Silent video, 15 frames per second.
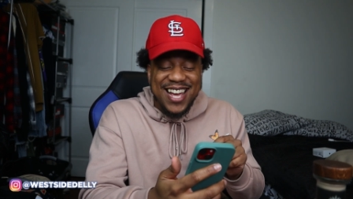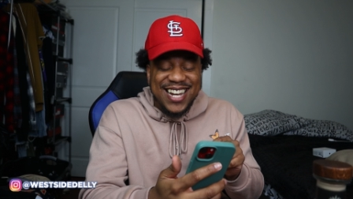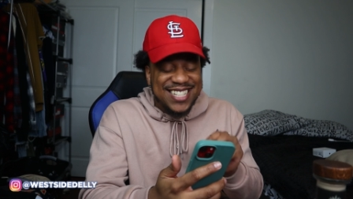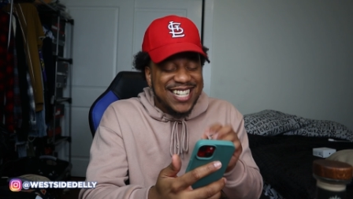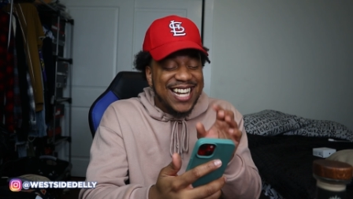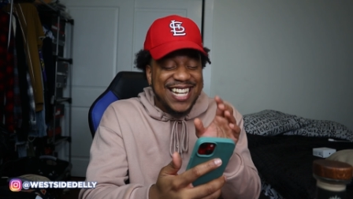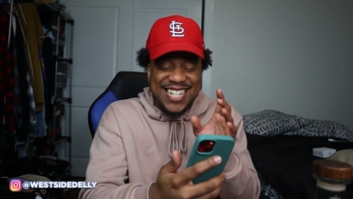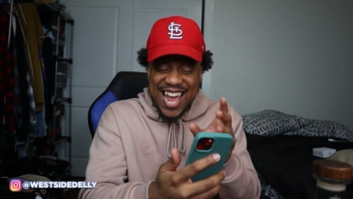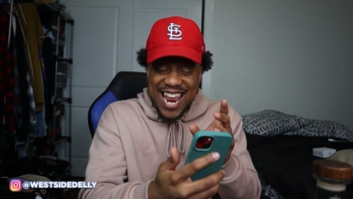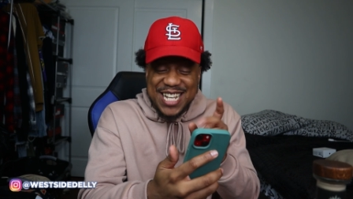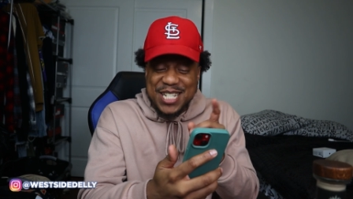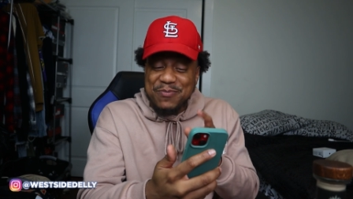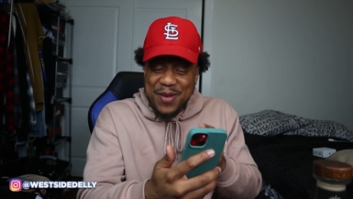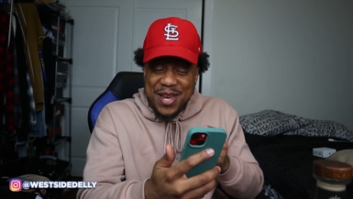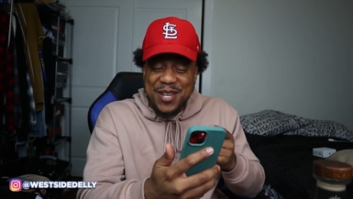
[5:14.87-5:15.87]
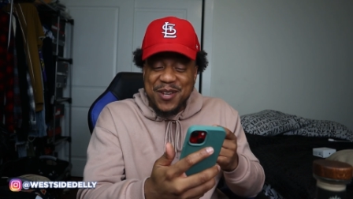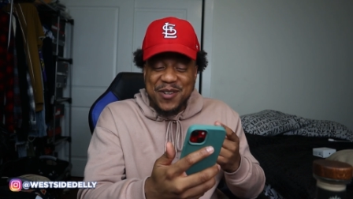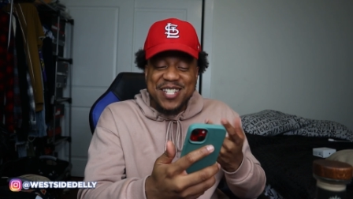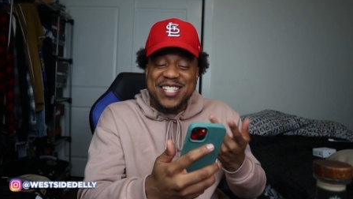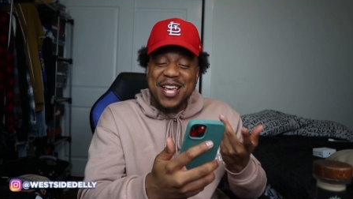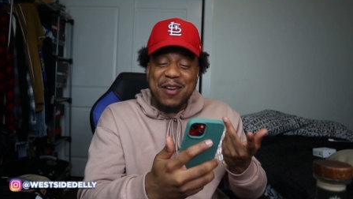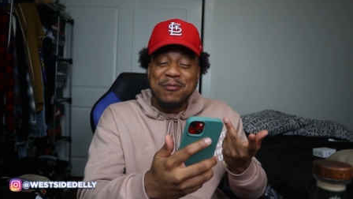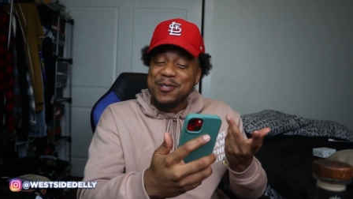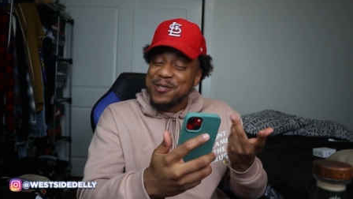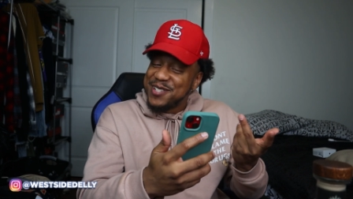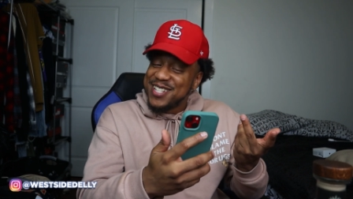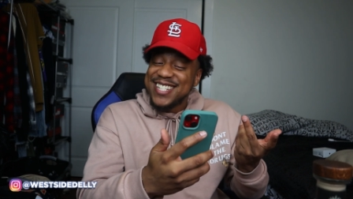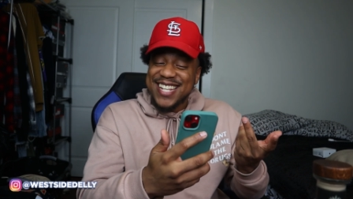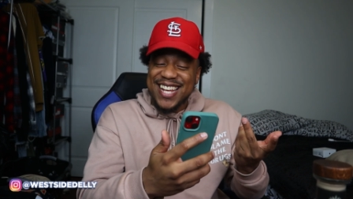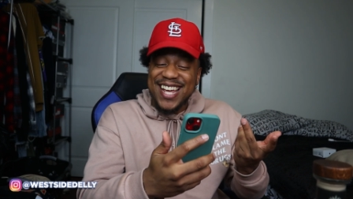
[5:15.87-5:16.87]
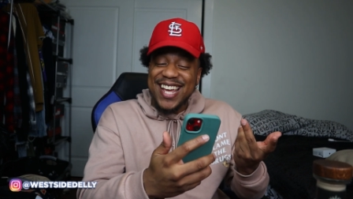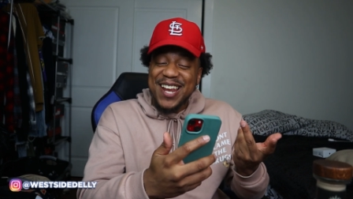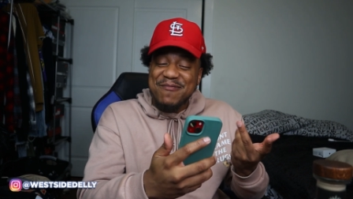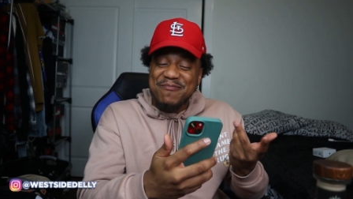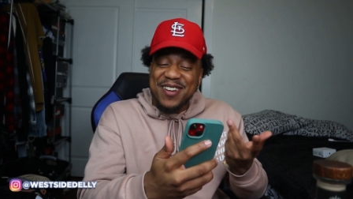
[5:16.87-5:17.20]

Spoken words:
Because I did not expect you to say what you just said.